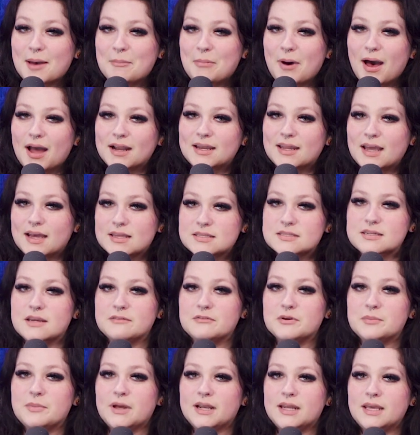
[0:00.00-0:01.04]
podcast,
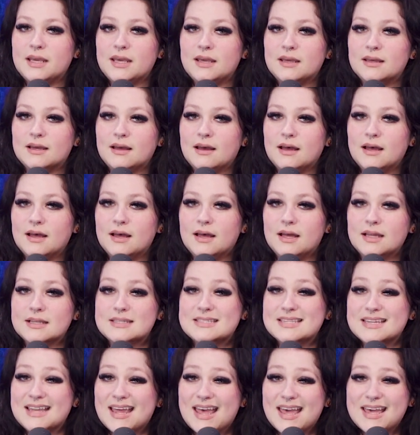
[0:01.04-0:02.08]
everybody.
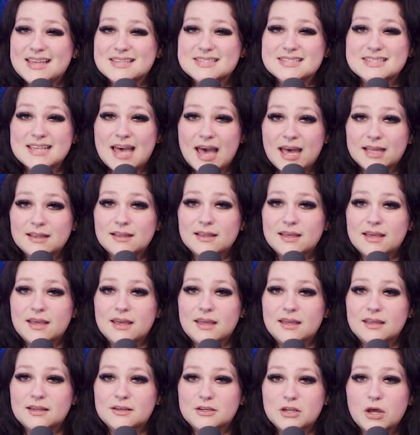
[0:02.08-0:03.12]
Today,
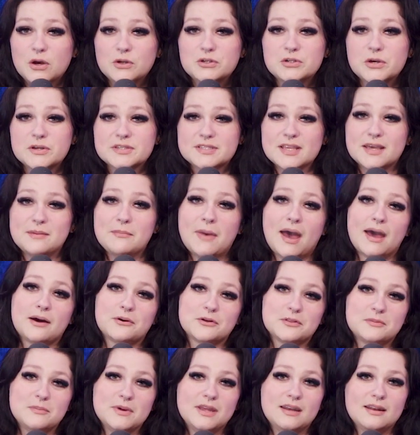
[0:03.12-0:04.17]
sadly, no Dulce Mac
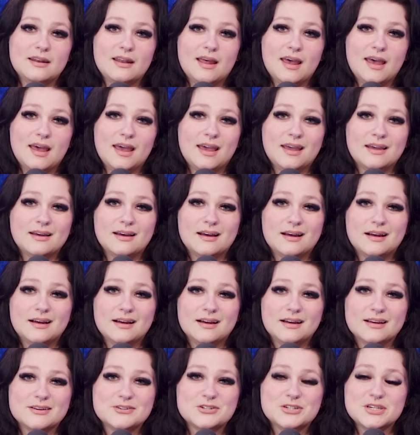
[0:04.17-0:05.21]
with me today.
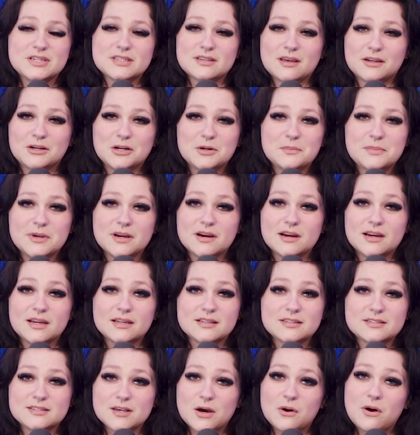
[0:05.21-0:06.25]
She's on her
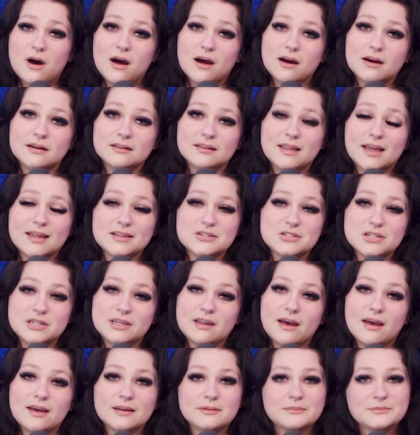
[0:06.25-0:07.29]
period so hard that she
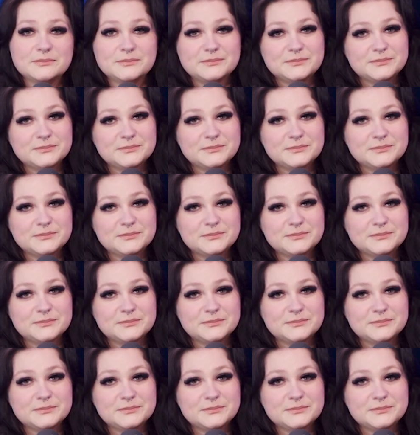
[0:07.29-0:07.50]
died.